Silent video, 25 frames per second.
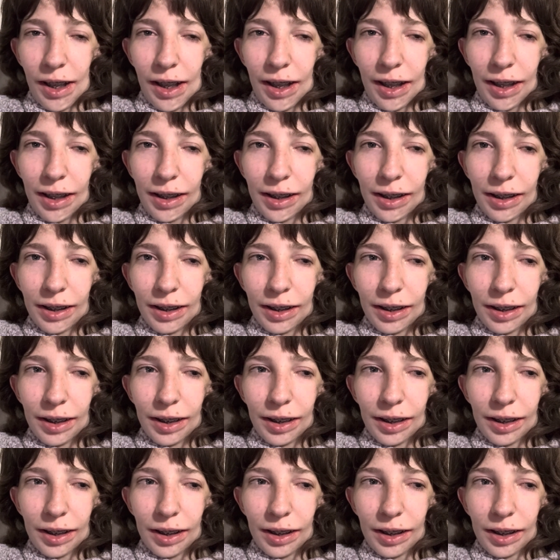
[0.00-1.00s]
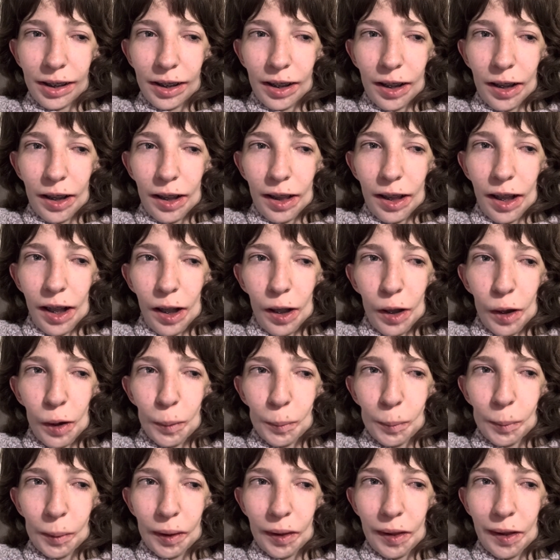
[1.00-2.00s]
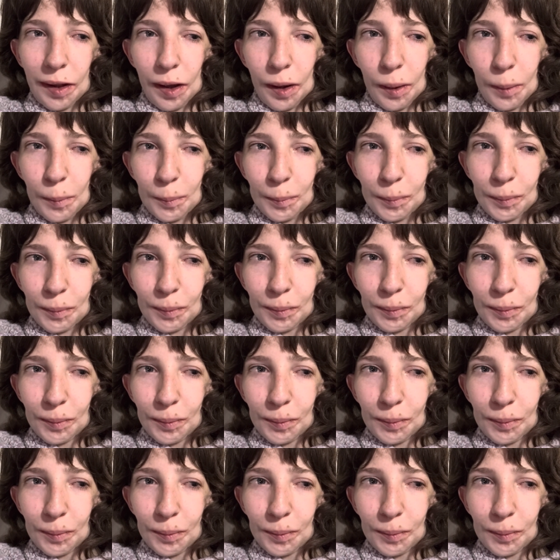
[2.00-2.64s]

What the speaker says: and that helped them